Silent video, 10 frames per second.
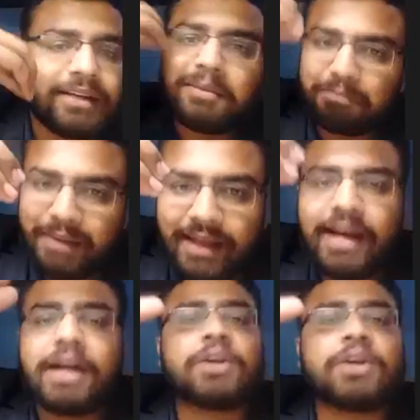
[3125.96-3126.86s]
the Bare
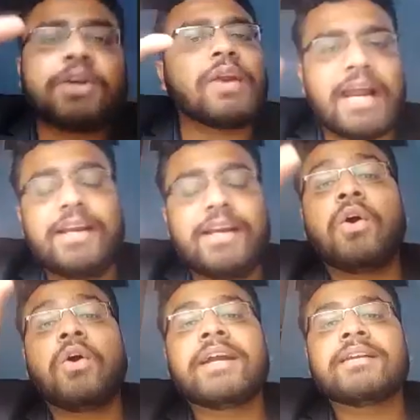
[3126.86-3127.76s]
Act or any law,
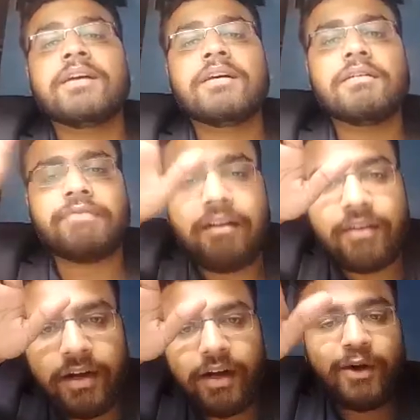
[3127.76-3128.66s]
the
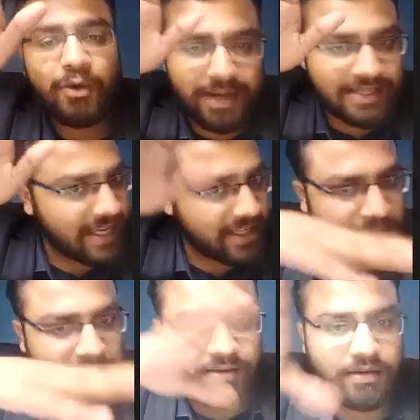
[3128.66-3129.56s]
500 rupees has
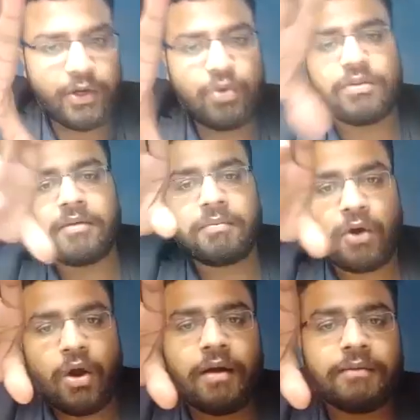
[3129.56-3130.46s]
been, the
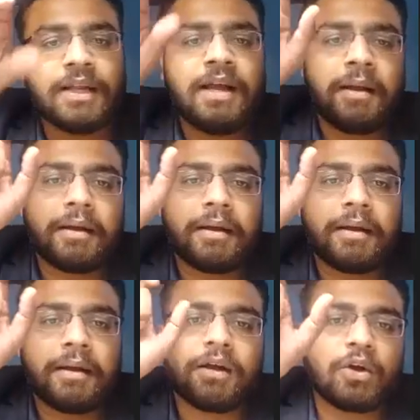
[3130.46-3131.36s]

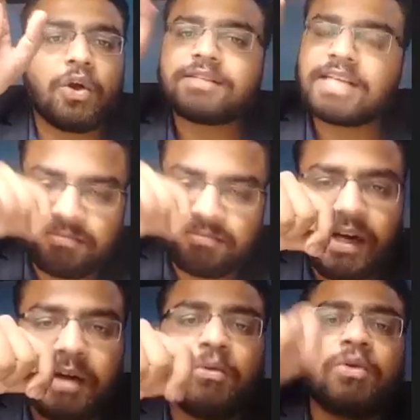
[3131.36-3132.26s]
clause has been
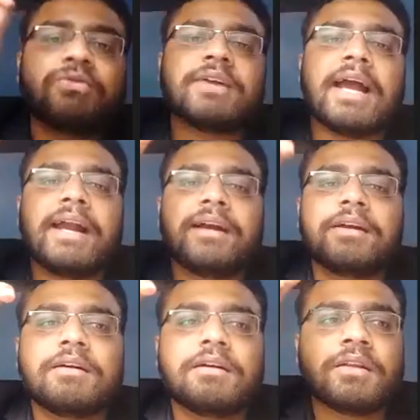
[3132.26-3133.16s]
removed. And
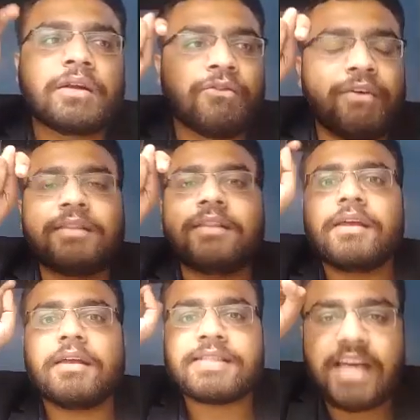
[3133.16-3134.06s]
when the
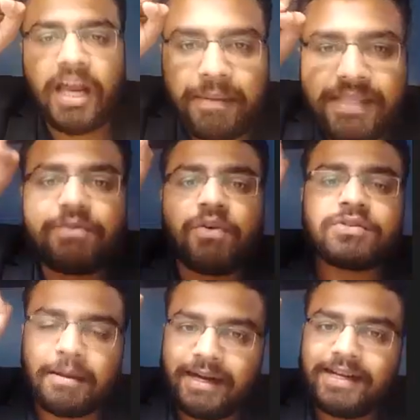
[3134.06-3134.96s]
CRPC was
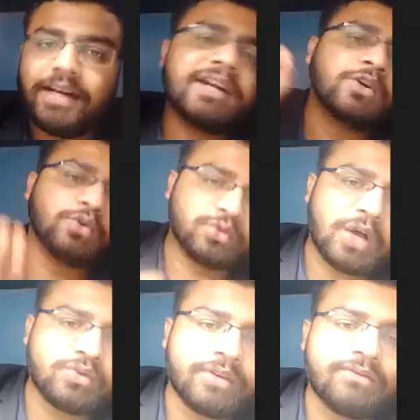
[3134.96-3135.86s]
amended in
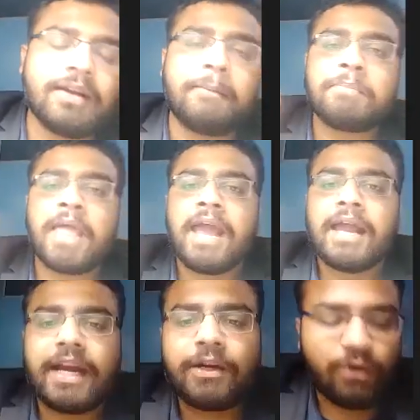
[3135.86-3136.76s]
2001,
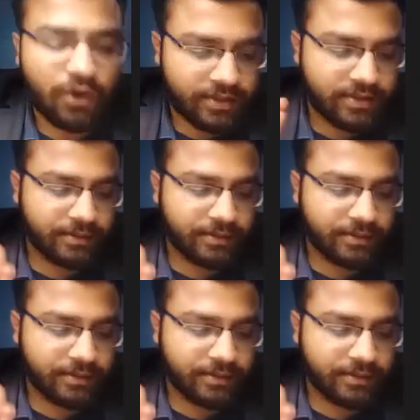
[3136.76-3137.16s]
it was